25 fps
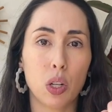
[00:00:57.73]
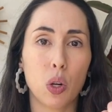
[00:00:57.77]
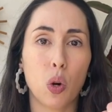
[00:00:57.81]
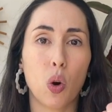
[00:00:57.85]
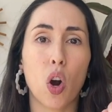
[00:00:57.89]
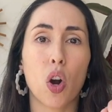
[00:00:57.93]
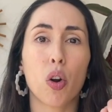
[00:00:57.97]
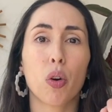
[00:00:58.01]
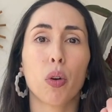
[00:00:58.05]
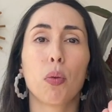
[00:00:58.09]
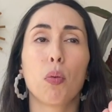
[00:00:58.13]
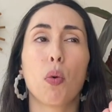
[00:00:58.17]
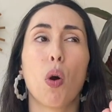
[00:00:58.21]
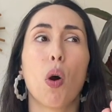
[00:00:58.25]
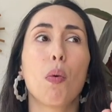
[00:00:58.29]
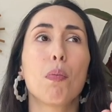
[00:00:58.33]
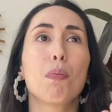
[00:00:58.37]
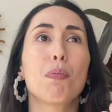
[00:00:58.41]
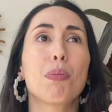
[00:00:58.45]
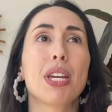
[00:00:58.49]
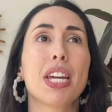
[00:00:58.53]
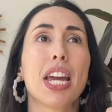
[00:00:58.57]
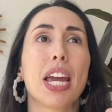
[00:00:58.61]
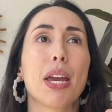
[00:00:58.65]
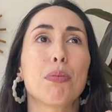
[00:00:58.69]
or we won't
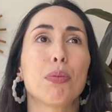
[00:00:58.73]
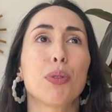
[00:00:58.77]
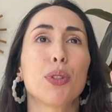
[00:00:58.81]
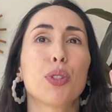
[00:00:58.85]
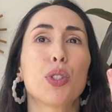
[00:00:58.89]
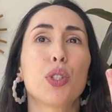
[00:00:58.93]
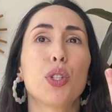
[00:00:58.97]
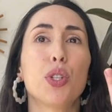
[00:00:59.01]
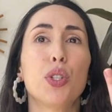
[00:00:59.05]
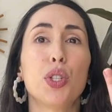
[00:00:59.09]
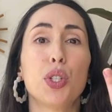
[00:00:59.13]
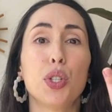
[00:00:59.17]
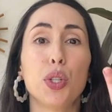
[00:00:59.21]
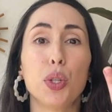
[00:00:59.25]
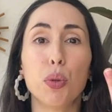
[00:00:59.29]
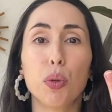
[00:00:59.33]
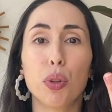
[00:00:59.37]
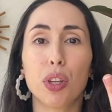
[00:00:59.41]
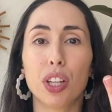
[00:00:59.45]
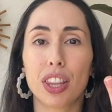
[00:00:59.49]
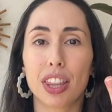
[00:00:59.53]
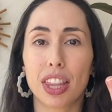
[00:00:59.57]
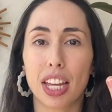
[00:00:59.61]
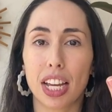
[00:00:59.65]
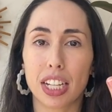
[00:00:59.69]
be able to do
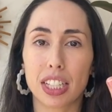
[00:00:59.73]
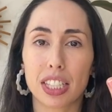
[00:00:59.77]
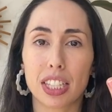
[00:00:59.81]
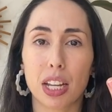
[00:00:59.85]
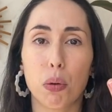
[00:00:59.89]
the things